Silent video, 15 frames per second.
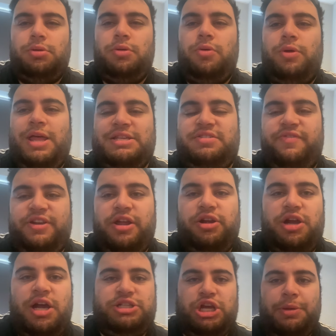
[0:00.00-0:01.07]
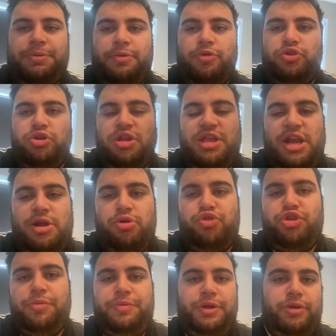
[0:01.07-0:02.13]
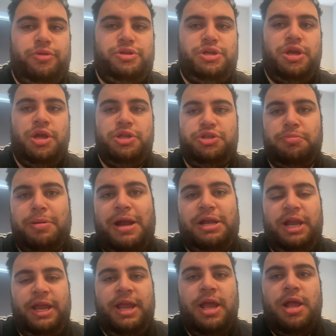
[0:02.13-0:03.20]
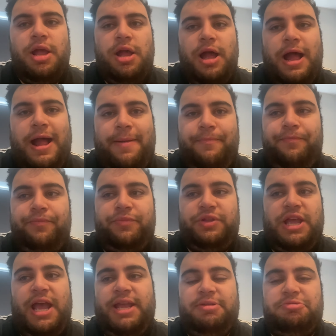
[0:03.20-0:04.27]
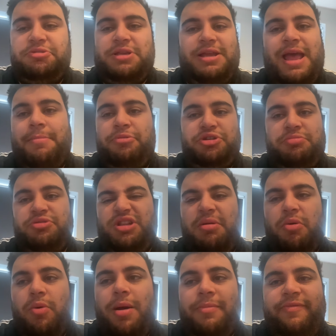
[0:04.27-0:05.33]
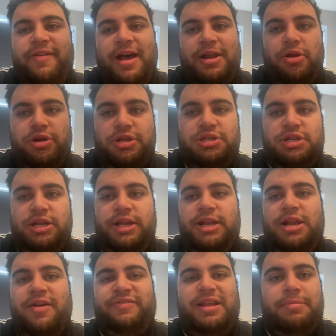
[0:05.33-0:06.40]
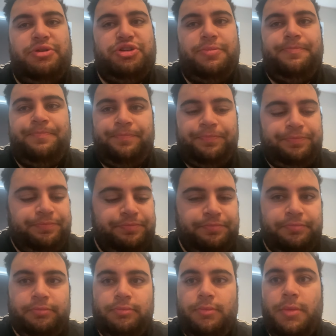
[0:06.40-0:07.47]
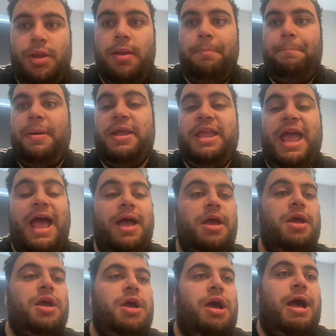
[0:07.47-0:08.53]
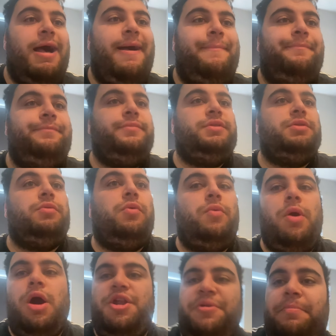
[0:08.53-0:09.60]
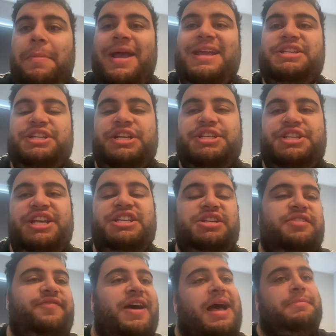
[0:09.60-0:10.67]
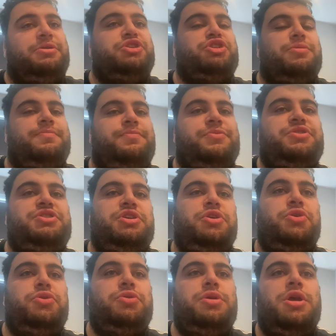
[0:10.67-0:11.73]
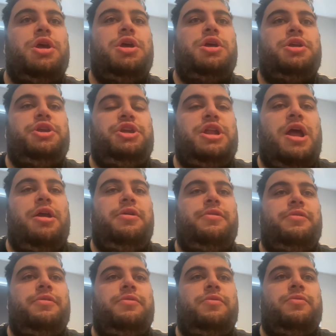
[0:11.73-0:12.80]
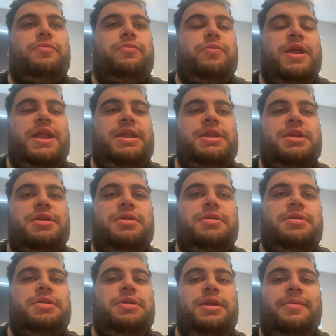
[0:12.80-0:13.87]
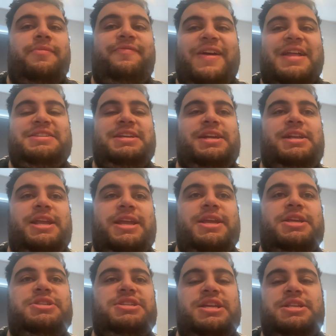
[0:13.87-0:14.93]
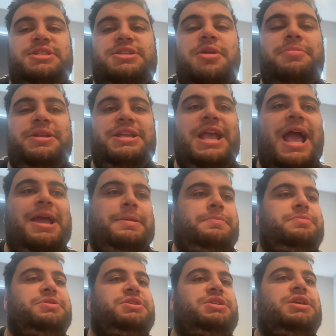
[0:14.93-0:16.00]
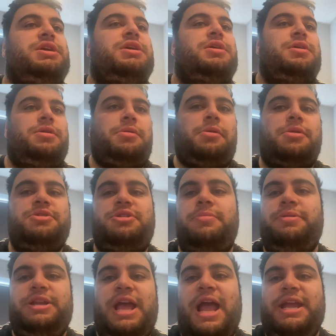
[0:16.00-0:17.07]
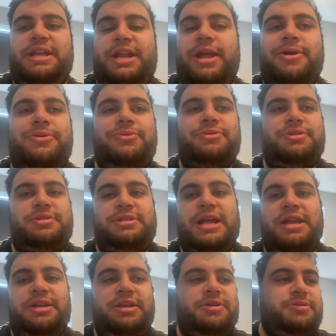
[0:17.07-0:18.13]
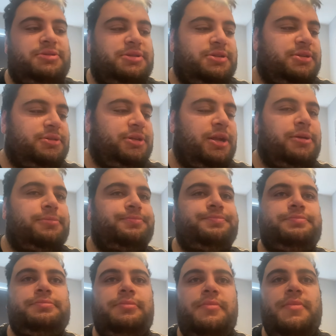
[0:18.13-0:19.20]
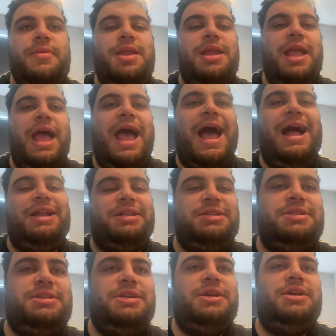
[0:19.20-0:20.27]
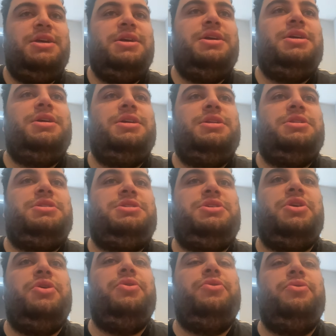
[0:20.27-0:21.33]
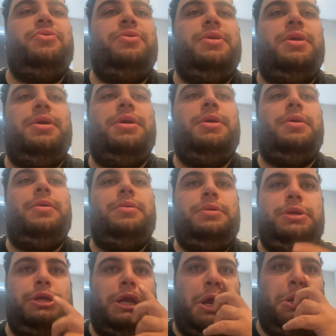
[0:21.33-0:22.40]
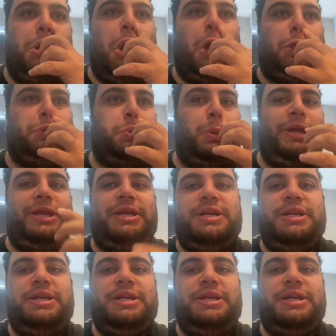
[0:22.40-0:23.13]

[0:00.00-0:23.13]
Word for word: Well, that's the video, guys. Hope you enjoyed that little tribute to Bradley. Um, yeah, he was Amersham's number one fan. Honestly, he loved Amersham. But yeah, um, what an amazing season for Amersham to, you know, win emphatically in so many games, so many eight nils and ten nils, you know, and to, you know, last week